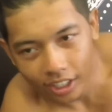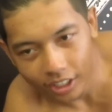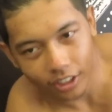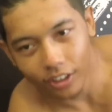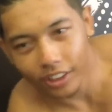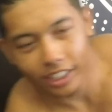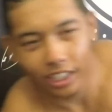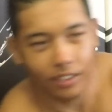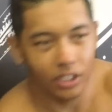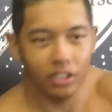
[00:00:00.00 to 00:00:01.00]
You know, they
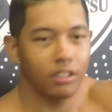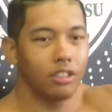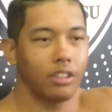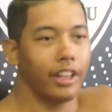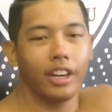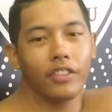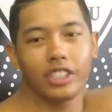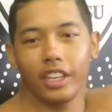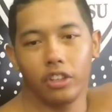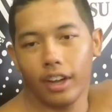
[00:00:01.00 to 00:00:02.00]
tell me, they never
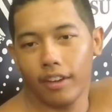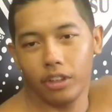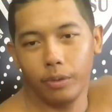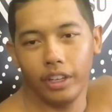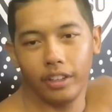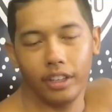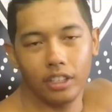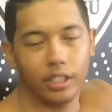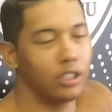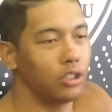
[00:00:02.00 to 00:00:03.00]
say you have to win. They
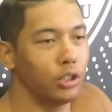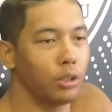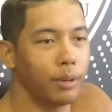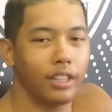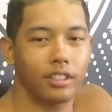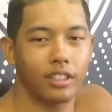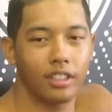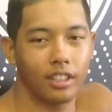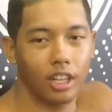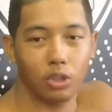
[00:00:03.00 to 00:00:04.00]
just say, just do your best.
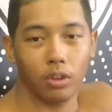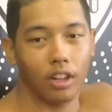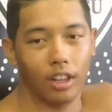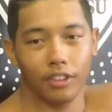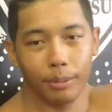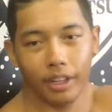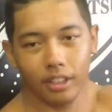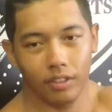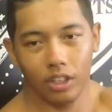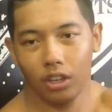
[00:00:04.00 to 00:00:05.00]
That's what I love about them, you